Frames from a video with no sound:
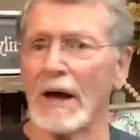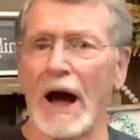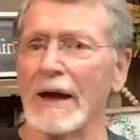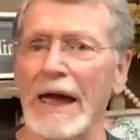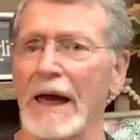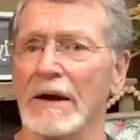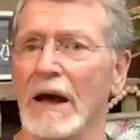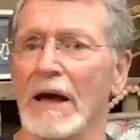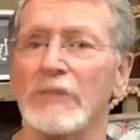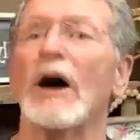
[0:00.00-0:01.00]
Again,
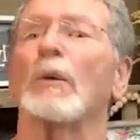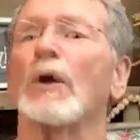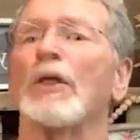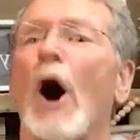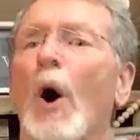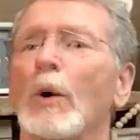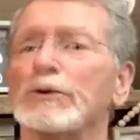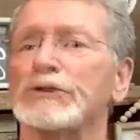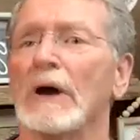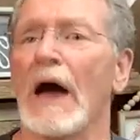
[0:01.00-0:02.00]
there were
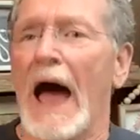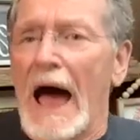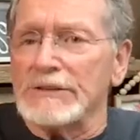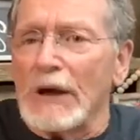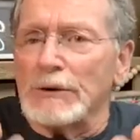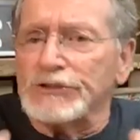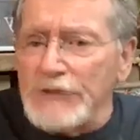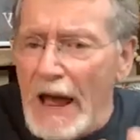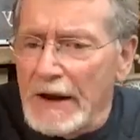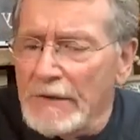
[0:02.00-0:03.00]
those as they were
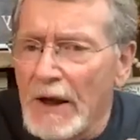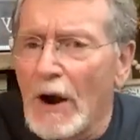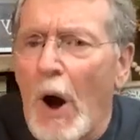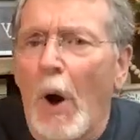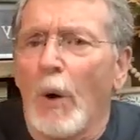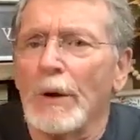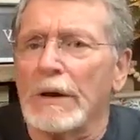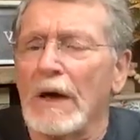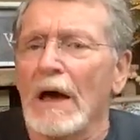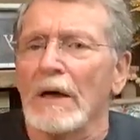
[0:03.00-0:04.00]
standing there
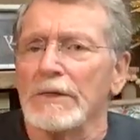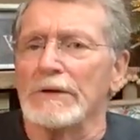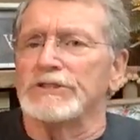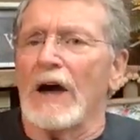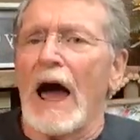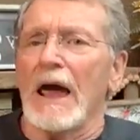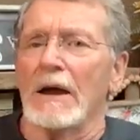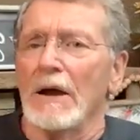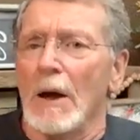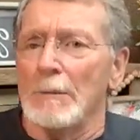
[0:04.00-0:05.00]
holding the
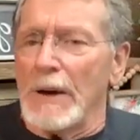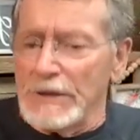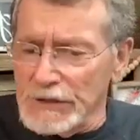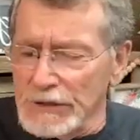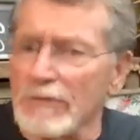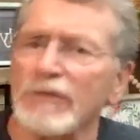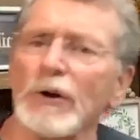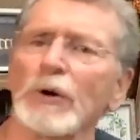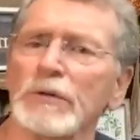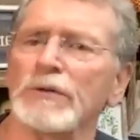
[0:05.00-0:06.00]
giant pieces of
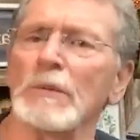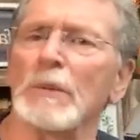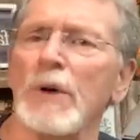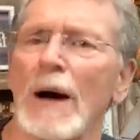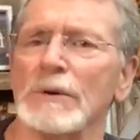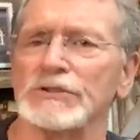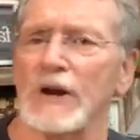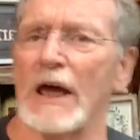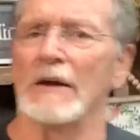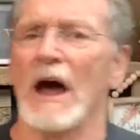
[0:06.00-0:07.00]
fruit from the promised
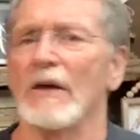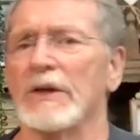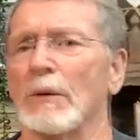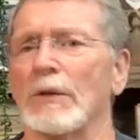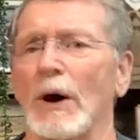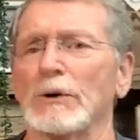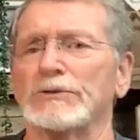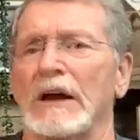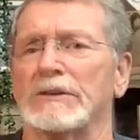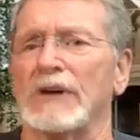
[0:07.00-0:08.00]
land. There were those
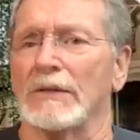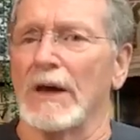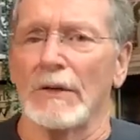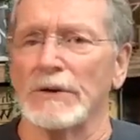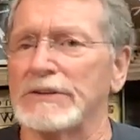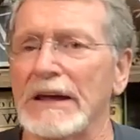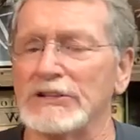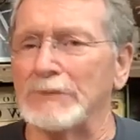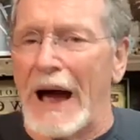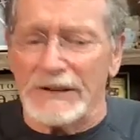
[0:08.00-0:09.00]
that said the other 10
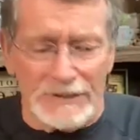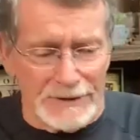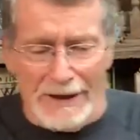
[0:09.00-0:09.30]
spices,